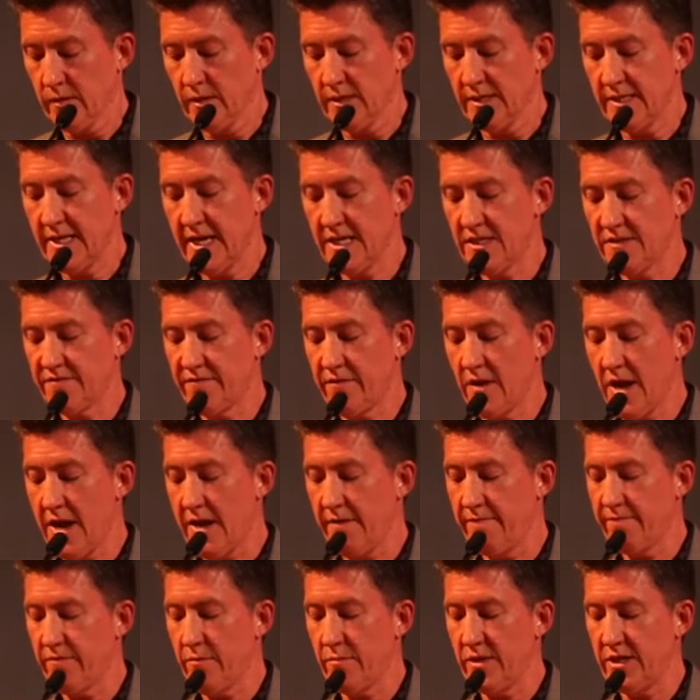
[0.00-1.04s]
takes
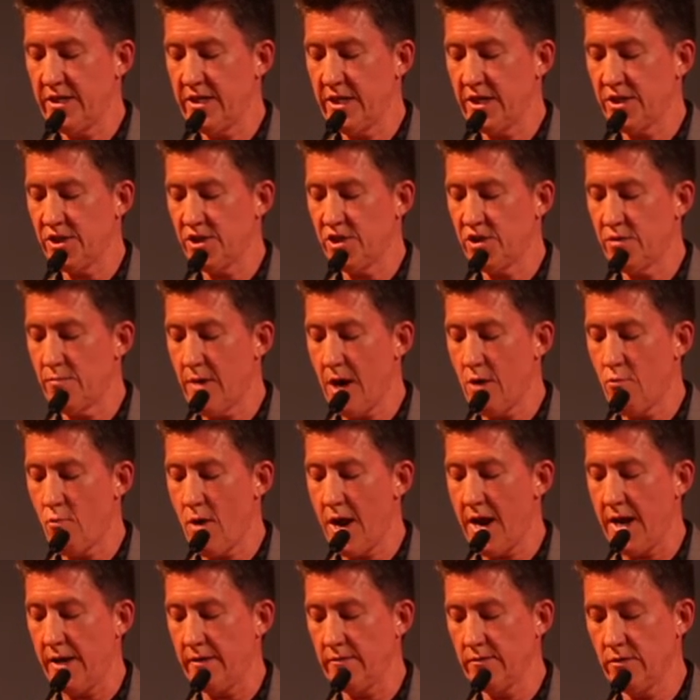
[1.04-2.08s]
flight from a ditch to my
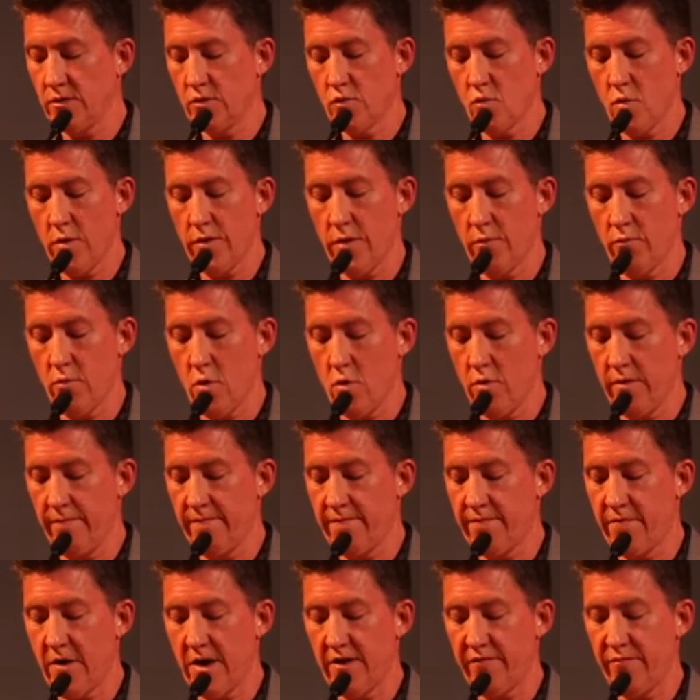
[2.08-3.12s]
right toward the road in
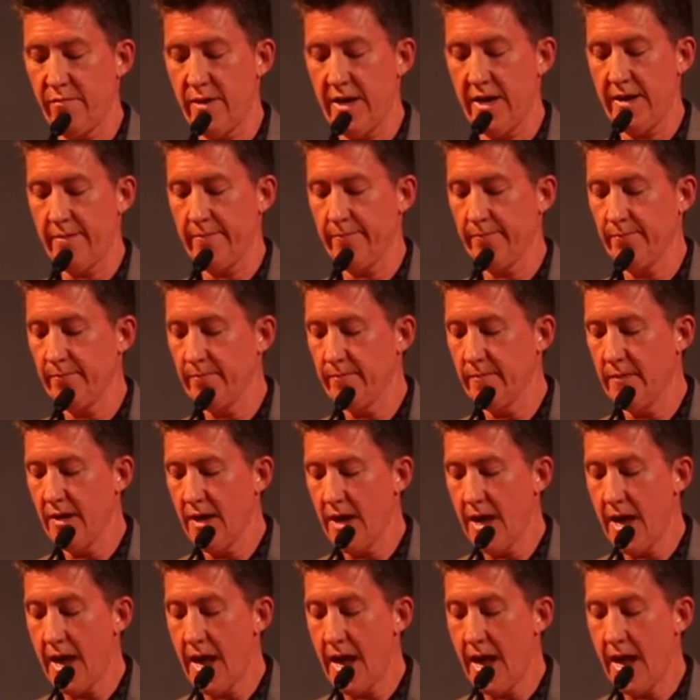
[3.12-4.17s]
front of me,
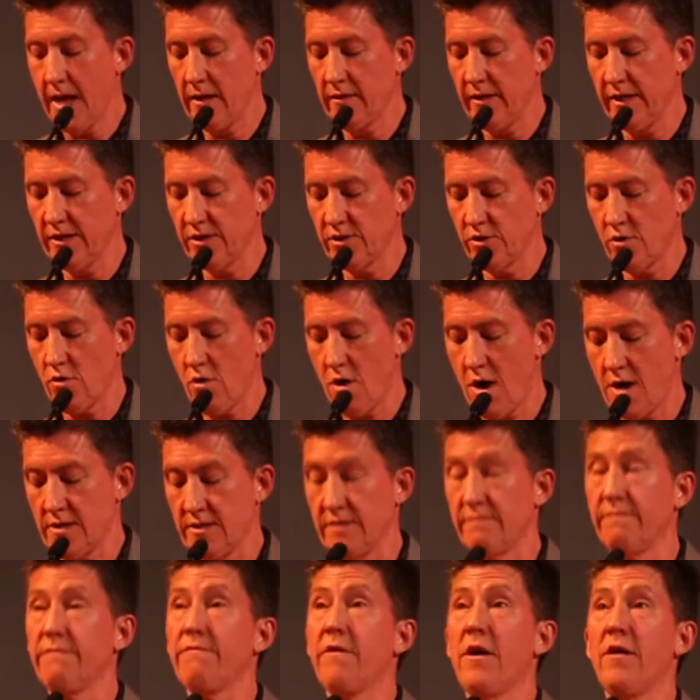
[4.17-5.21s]
angling to cross
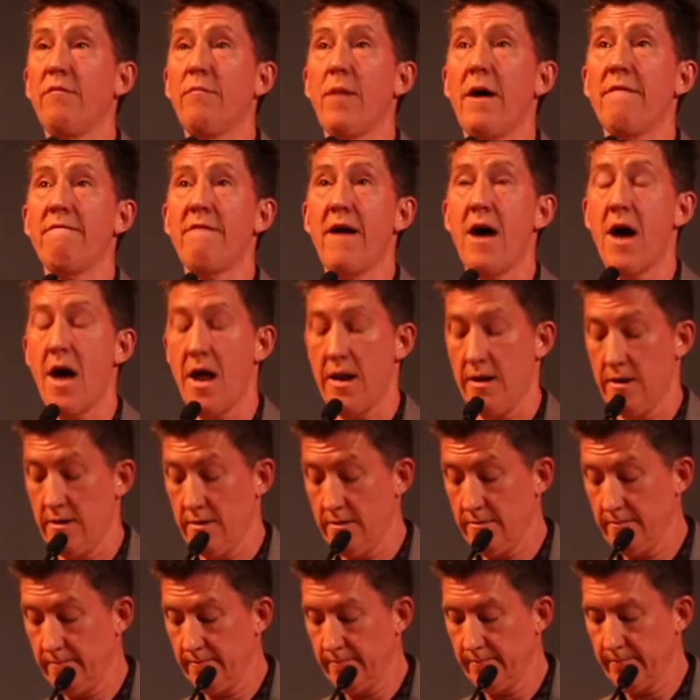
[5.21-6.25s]
in front of my van.
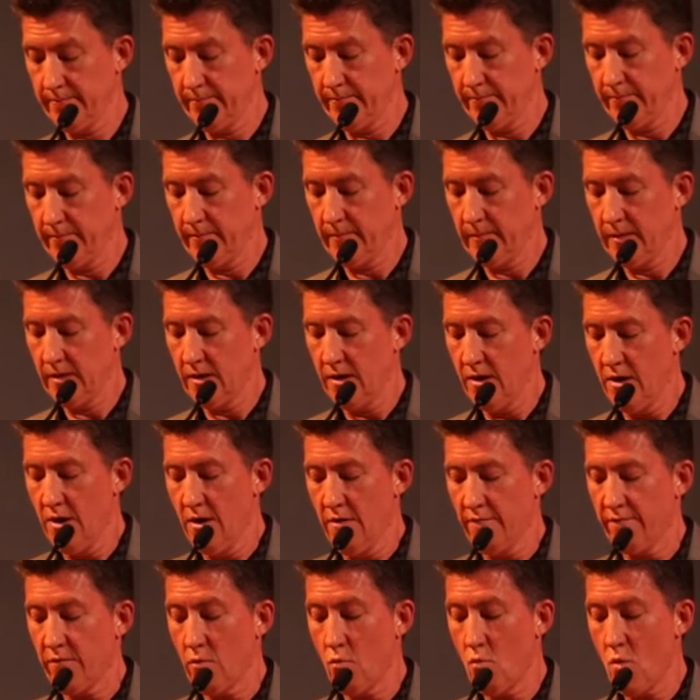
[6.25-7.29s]

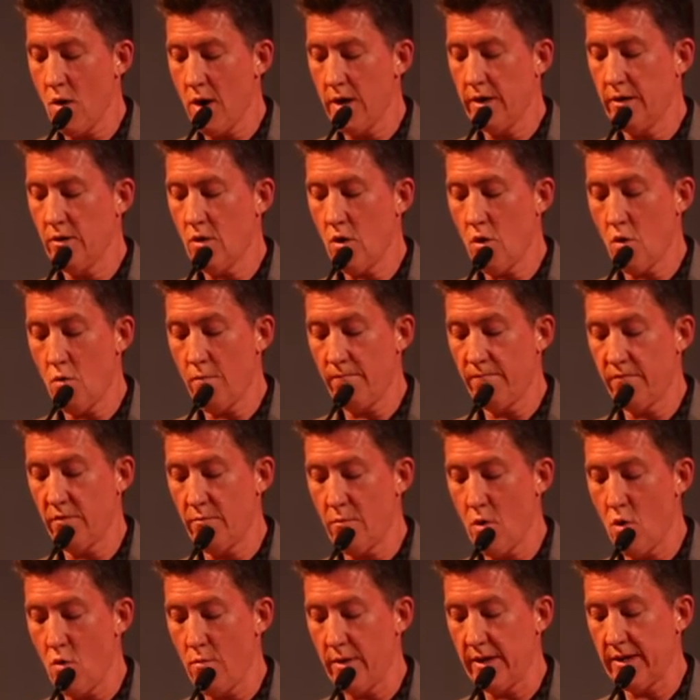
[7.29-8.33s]
For one hopeful
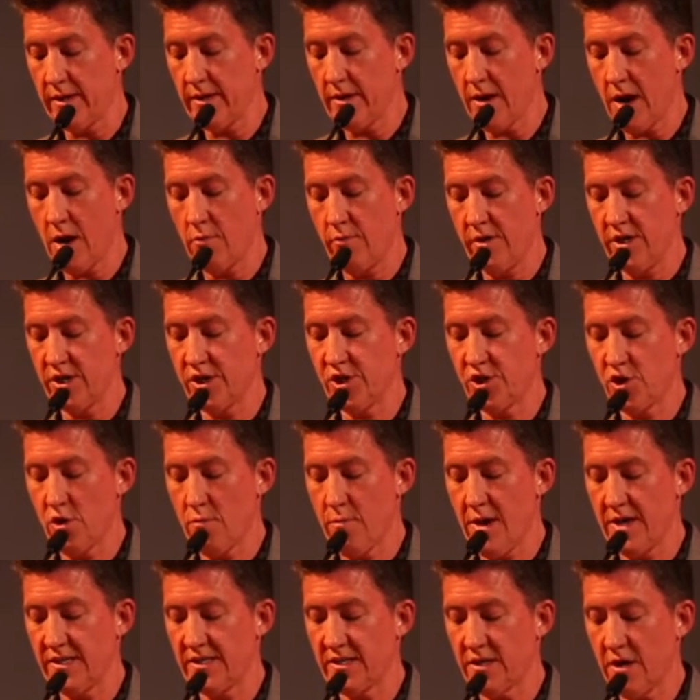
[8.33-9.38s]
moment, I reassure
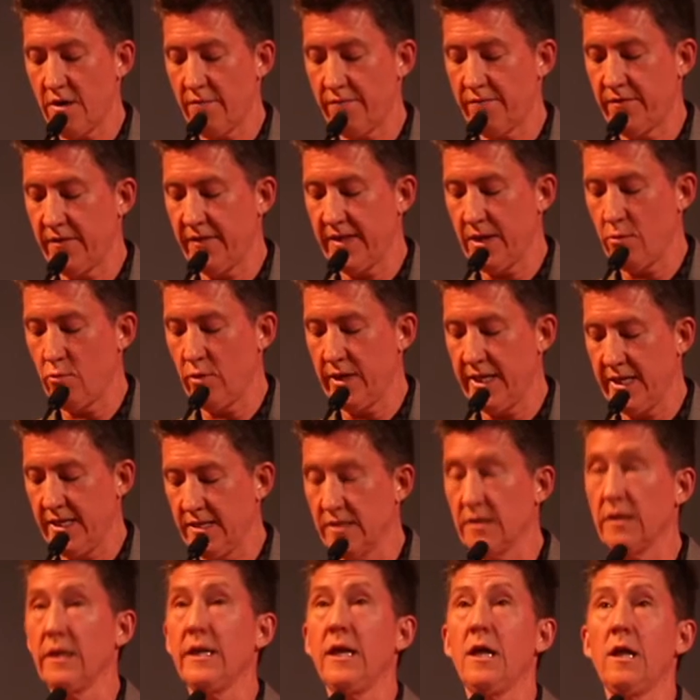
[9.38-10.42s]
myself that they will
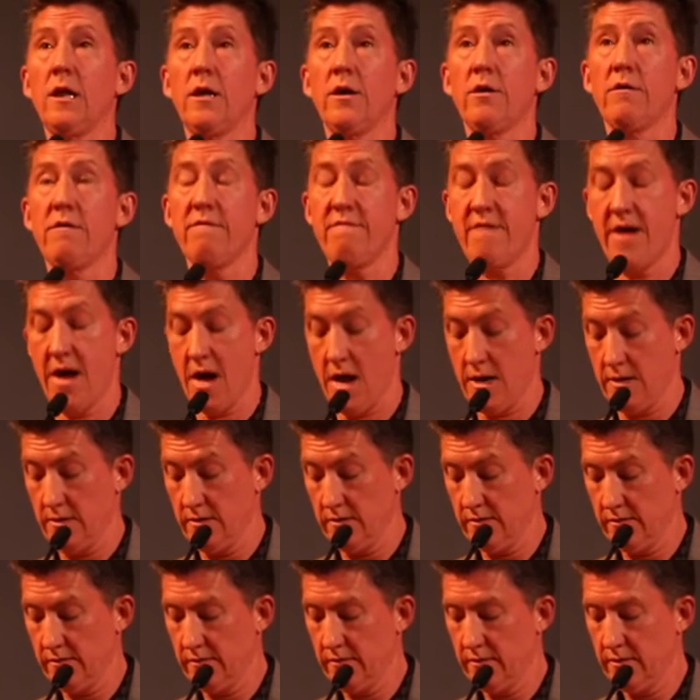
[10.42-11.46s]
easily clear the van.
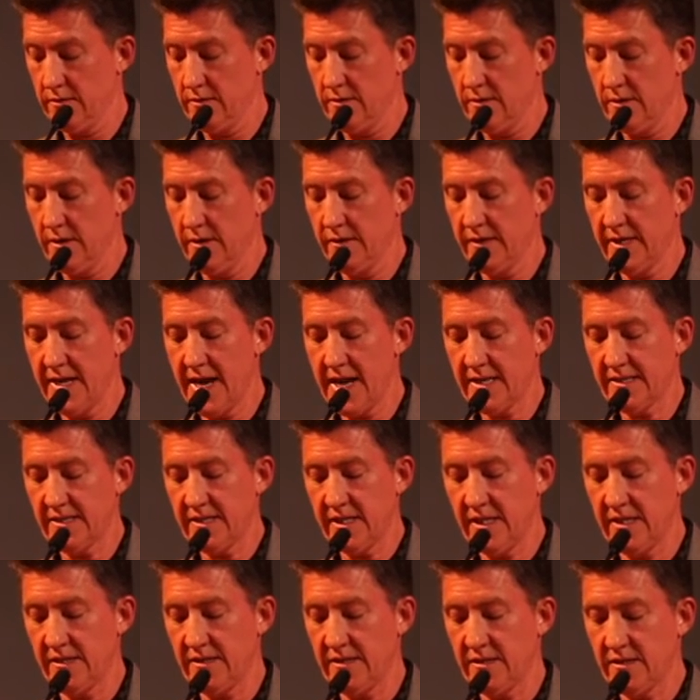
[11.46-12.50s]
The next
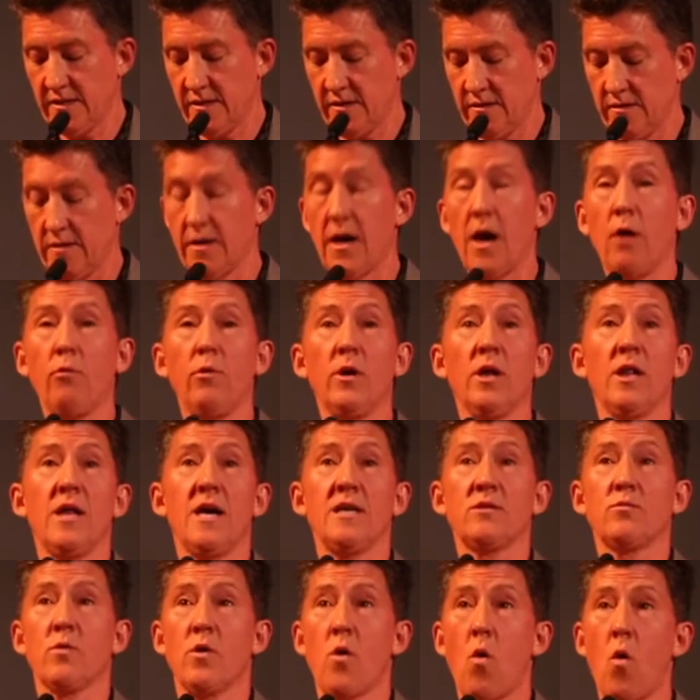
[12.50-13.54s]
instant, I
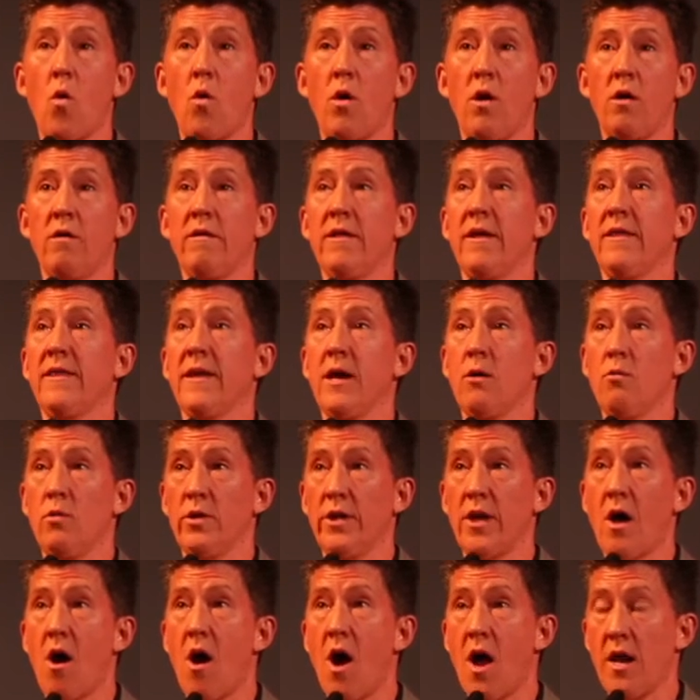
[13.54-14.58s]
realize with horror that they will
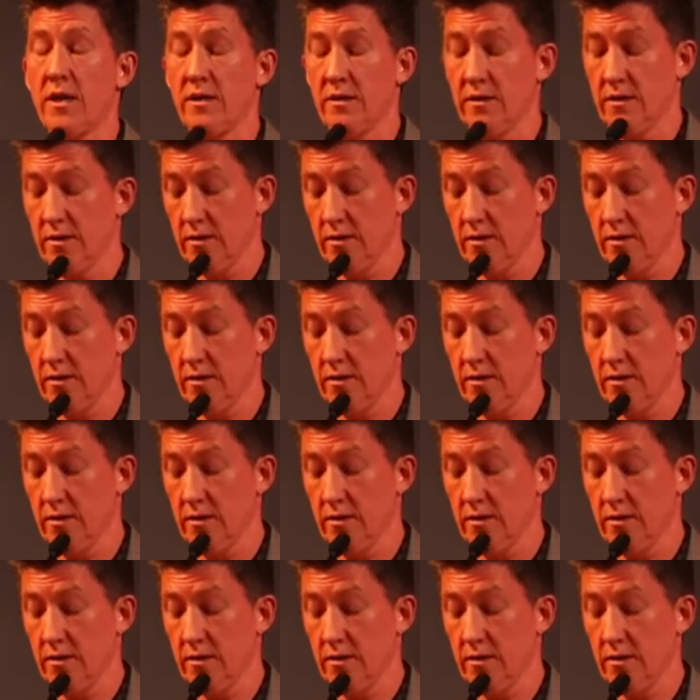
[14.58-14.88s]
not.